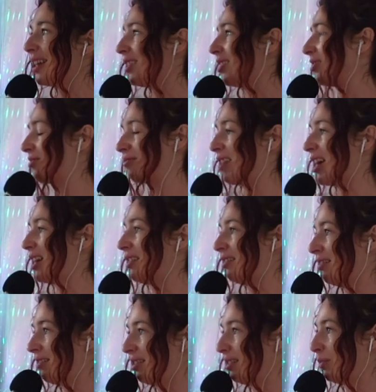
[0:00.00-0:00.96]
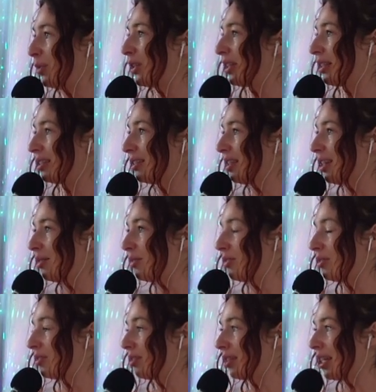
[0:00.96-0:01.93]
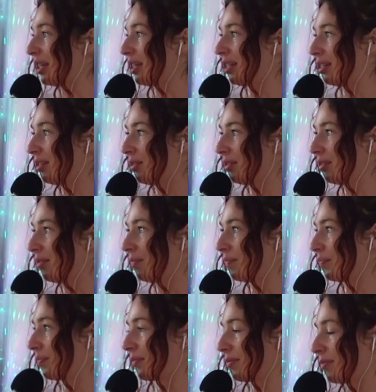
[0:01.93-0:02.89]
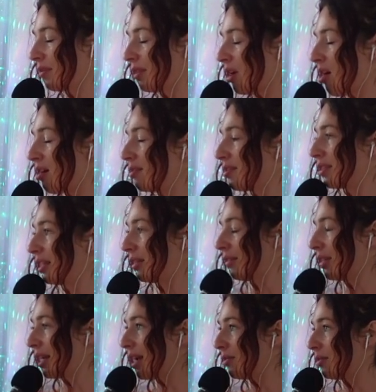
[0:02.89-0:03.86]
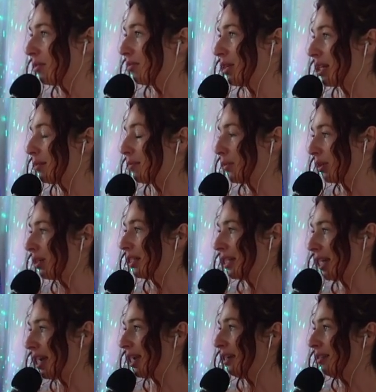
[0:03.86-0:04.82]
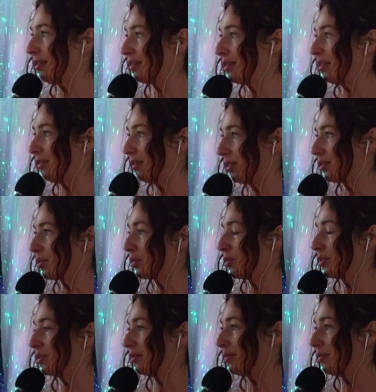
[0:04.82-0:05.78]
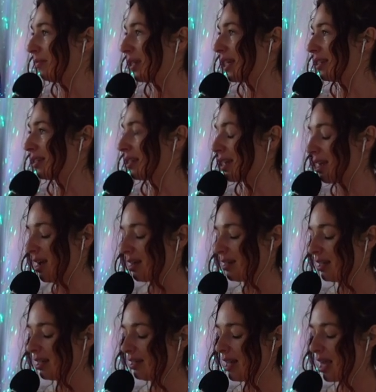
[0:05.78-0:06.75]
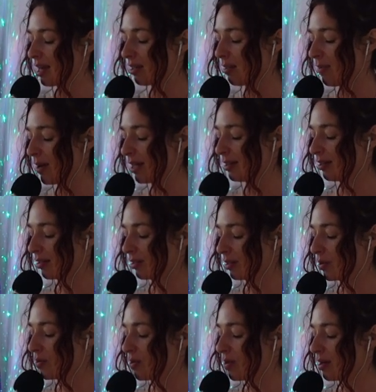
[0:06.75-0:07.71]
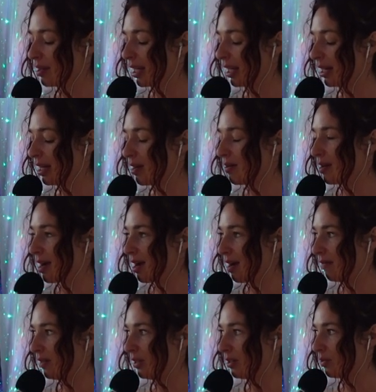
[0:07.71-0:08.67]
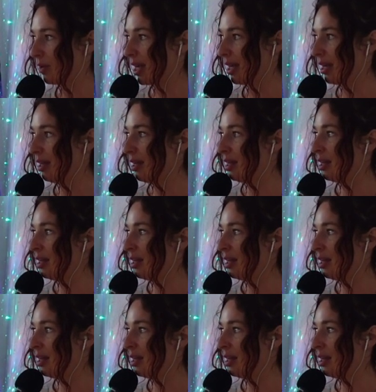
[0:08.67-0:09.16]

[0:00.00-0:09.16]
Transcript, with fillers: I just read in books. I was just like constantly reading. I would read a book a day in school, because I had to take the bus to school in like an hour and a half each way.